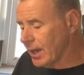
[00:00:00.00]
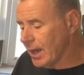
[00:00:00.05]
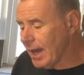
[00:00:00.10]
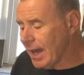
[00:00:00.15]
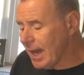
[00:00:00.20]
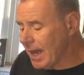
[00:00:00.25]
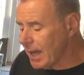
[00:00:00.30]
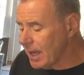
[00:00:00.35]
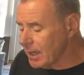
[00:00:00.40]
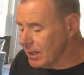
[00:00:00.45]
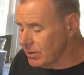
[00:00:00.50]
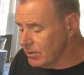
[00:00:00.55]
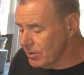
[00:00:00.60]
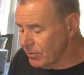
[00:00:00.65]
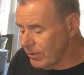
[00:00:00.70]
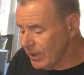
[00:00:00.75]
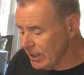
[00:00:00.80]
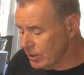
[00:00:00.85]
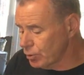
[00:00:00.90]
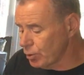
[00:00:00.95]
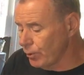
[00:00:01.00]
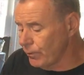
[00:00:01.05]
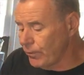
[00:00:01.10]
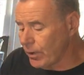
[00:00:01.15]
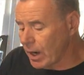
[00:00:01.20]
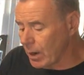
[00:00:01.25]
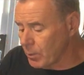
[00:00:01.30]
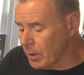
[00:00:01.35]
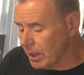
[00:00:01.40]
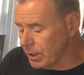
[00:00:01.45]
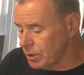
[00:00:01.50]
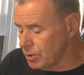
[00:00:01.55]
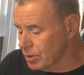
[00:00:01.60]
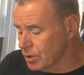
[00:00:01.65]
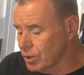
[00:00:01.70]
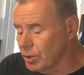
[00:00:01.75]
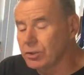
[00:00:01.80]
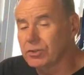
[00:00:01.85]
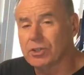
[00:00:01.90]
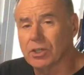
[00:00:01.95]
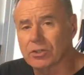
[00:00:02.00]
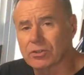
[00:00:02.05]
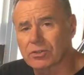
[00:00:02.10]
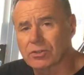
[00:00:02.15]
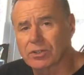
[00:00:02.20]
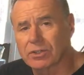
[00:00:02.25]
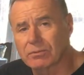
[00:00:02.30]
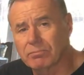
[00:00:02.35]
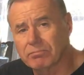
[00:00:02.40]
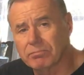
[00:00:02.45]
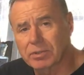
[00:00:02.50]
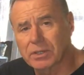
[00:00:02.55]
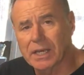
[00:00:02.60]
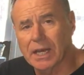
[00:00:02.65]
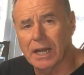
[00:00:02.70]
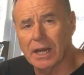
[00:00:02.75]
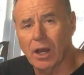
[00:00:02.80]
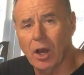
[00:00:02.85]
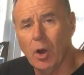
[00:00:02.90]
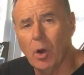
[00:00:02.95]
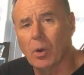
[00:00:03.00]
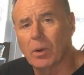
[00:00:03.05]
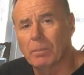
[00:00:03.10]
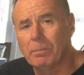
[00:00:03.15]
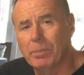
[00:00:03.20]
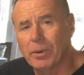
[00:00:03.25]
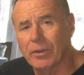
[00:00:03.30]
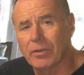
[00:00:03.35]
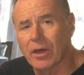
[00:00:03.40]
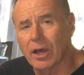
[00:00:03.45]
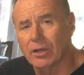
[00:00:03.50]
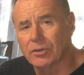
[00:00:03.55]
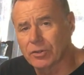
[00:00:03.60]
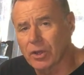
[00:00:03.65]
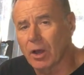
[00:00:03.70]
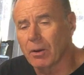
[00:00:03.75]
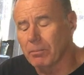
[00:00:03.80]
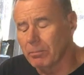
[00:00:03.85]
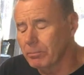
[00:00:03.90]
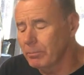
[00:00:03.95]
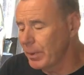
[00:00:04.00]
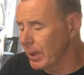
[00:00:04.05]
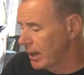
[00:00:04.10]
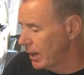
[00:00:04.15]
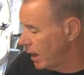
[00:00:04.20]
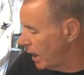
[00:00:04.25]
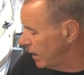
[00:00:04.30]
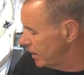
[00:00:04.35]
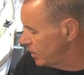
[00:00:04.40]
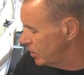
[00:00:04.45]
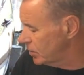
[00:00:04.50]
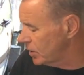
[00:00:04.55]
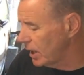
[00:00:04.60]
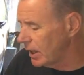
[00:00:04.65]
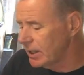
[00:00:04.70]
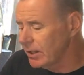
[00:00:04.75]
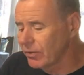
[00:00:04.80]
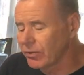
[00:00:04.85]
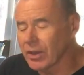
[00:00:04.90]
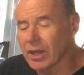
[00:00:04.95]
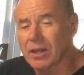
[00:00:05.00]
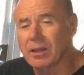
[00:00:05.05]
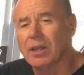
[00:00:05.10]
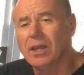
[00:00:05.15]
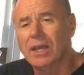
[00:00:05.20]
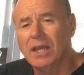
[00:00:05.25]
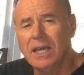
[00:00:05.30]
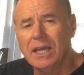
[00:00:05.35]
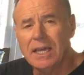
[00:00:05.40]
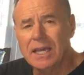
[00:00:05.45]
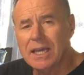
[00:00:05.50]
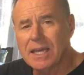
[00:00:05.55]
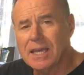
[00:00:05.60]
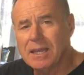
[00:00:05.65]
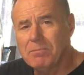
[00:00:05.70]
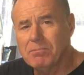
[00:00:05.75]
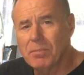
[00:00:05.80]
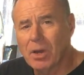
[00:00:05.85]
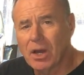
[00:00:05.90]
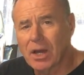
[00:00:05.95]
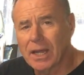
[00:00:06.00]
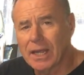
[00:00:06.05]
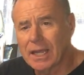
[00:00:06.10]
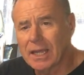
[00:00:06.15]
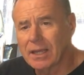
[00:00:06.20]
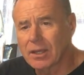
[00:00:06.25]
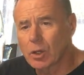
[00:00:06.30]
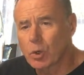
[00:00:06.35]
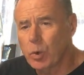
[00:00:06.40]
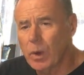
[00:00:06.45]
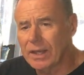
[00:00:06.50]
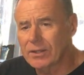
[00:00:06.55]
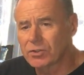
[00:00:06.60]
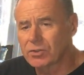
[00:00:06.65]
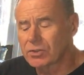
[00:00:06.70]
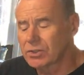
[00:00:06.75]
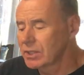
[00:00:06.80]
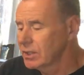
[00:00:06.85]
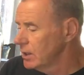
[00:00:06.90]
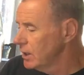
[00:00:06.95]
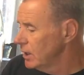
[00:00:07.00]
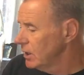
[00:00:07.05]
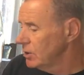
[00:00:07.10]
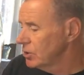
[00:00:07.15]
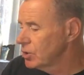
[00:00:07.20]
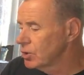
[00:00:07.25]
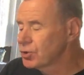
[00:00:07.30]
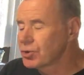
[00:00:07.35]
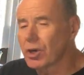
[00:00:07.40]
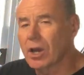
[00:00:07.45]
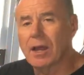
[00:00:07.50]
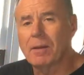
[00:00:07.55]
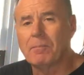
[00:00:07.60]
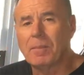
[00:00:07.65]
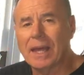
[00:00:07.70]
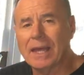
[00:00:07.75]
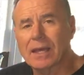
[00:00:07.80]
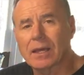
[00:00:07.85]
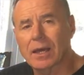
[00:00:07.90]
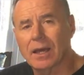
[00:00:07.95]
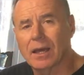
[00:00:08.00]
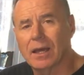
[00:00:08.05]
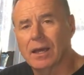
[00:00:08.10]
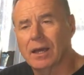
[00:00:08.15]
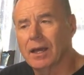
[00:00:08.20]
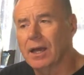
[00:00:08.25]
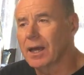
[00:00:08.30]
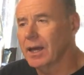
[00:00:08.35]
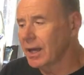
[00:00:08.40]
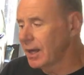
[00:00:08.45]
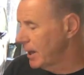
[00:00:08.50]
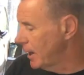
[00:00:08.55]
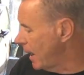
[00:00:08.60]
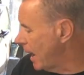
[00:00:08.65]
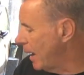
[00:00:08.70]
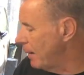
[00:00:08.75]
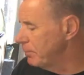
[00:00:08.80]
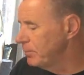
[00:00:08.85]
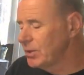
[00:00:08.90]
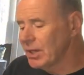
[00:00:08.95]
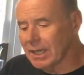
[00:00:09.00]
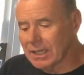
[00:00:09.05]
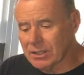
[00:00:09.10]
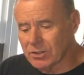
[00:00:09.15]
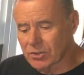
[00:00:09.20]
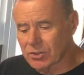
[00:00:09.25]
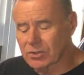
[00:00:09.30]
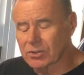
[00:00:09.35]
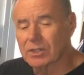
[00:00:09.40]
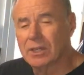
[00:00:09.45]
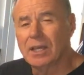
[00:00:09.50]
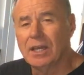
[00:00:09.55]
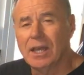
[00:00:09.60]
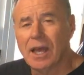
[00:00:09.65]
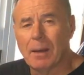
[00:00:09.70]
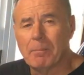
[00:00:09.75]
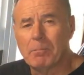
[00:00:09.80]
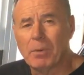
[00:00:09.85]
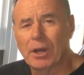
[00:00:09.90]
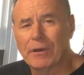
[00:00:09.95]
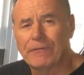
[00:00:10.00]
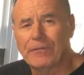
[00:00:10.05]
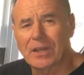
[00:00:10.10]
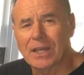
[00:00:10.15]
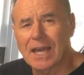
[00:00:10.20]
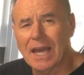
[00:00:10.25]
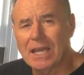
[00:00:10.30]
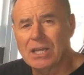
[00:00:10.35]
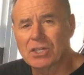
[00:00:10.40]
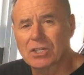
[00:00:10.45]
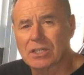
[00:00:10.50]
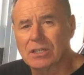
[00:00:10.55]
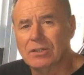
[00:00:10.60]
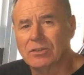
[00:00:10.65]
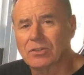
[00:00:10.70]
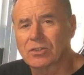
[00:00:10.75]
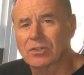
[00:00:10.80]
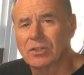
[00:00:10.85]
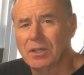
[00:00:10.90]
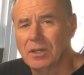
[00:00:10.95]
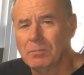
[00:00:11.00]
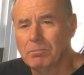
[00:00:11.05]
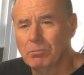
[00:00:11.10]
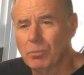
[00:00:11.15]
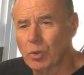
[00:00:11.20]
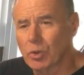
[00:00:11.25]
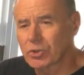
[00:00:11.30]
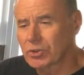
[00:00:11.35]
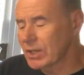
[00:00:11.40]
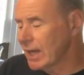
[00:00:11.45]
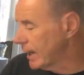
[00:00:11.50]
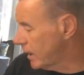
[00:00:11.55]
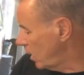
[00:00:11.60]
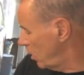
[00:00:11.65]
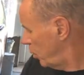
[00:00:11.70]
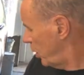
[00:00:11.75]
and that's all very well. You could just cut a hole and put those on, but I decided that in my quest to try and make updates and modifications more subtle,